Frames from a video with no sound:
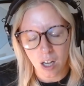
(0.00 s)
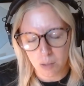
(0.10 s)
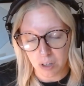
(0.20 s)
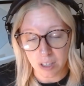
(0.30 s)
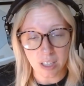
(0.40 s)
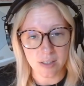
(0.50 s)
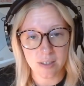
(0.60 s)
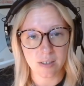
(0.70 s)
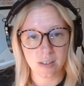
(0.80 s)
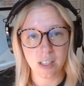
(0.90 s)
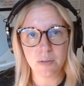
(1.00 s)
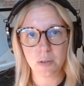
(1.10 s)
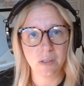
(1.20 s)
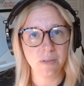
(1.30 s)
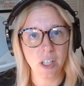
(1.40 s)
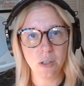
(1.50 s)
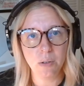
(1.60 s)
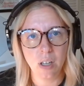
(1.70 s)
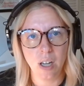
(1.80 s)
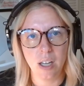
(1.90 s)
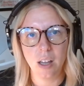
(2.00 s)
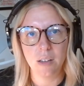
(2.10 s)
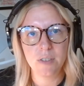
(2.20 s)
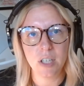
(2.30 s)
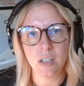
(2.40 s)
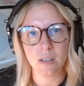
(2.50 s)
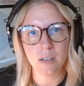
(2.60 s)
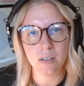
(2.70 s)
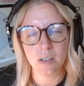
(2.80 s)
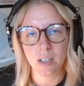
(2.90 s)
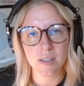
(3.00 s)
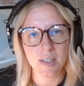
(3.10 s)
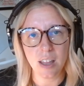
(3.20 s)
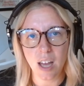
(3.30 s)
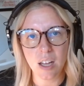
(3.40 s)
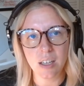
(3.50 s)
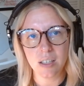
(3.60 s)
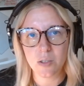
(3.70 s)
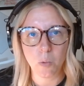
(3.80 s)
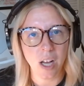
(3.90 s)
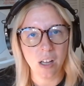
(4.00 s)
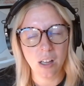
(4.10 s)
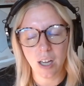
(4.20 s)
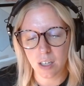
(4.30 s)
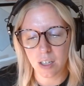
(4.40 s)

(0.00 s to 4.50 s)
Please leave a review. I'd love to hear and see that as well.